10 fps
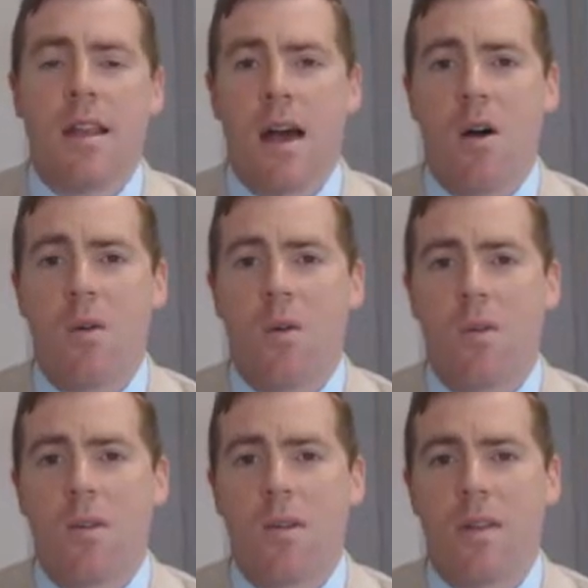Now,
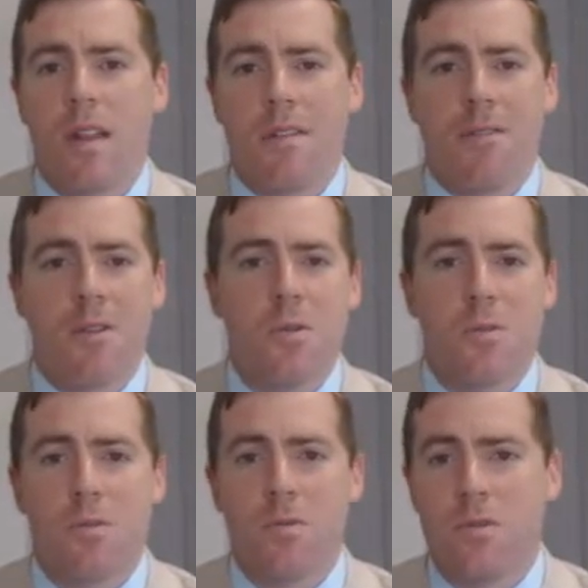if
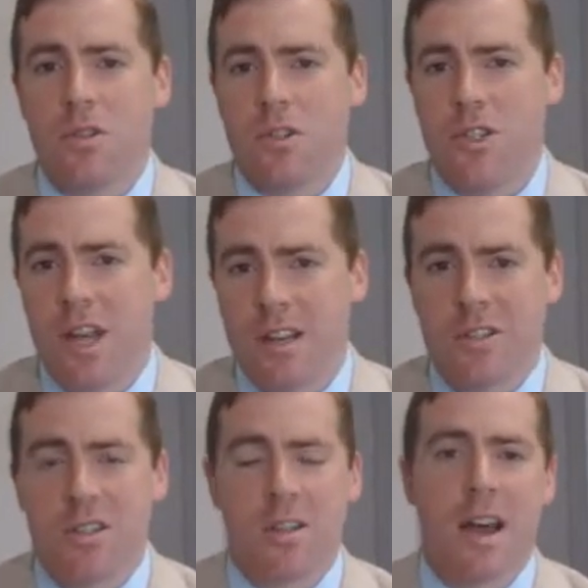you
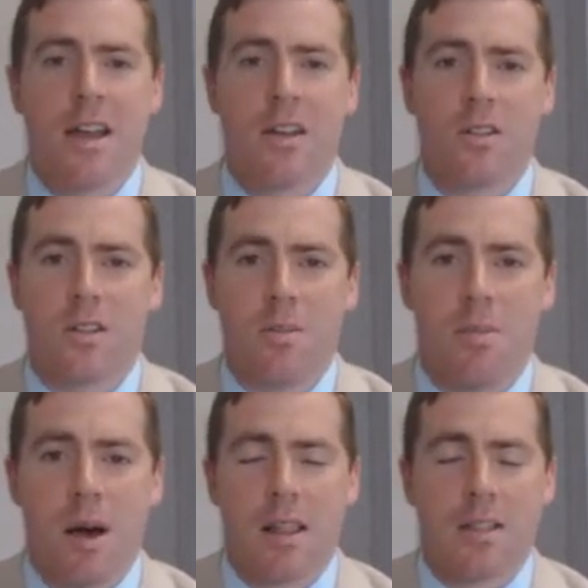change the title to the
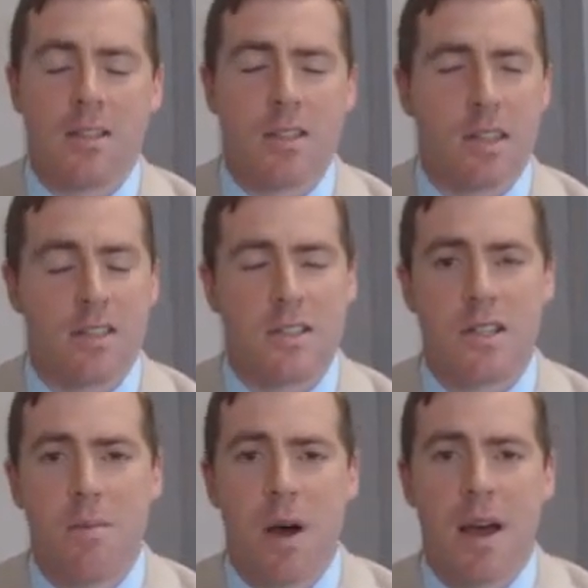policy, let's
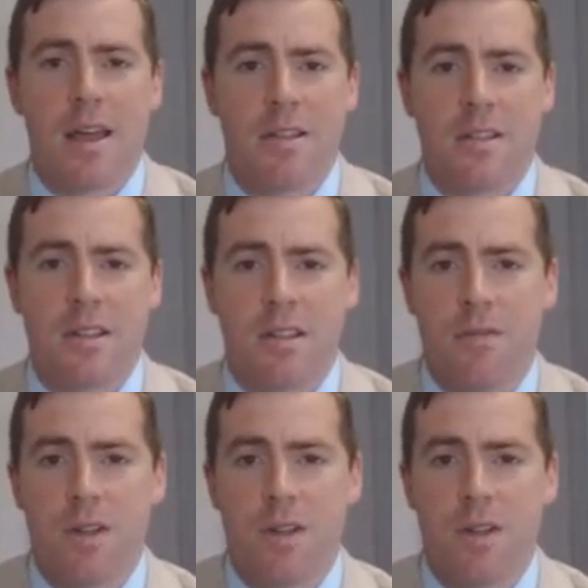say you buy it as an